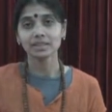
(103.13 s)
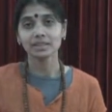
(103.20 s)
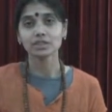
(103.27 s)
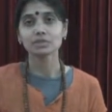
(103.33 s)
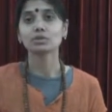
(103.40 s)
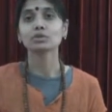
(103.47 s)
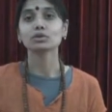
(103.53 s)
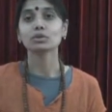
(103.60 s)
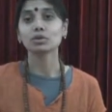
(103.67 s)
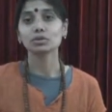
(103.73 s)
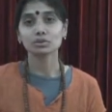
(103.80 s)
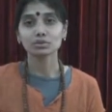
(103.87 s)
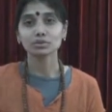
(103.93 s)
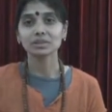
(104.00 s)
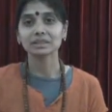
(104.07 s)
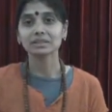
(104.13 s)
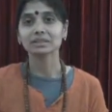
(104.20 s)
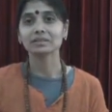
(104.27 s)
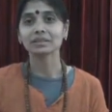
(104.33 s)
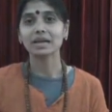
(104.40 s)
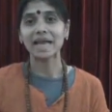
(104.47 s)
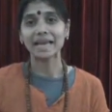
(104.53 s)
she won't go through this
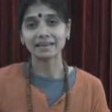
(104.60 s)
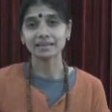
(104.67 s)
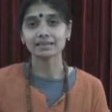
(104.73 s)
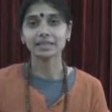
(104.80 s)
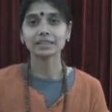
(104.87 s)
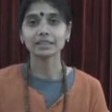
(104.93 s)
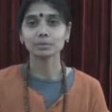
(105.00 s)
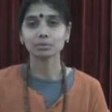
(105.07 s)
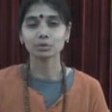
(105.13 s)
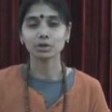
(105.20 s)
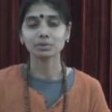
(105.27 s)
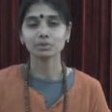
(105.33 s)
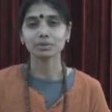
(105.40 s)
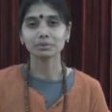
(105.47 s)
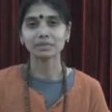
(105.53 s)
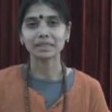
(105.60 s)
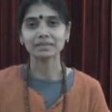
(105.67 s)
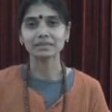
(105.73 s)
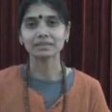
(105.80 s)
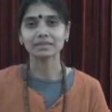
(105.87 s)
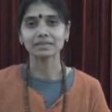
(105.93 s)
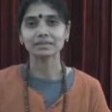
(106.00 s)
anxiety problem
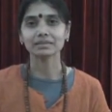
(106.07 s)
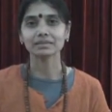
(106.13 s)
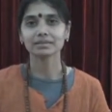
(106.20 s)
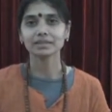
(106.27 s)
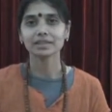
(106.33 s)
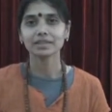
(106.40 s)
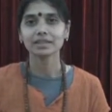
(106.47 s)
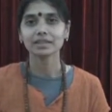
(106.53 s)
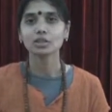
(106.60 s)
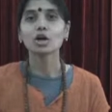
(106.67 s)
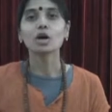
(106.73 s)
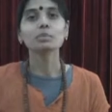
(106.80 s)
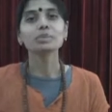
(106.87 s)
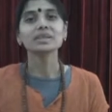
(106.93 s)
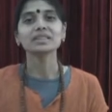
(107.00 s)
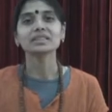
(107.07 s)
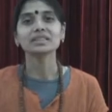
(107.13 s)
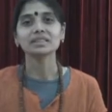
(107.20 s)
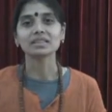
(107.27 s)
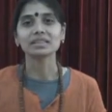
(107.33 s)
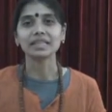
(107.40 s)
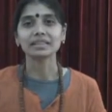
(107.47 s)
and that competition.